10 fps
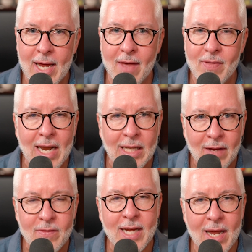And then I'd
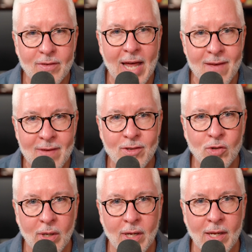love to kind of dive
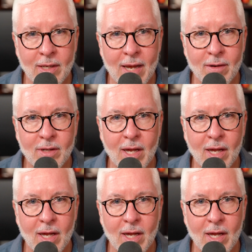into it and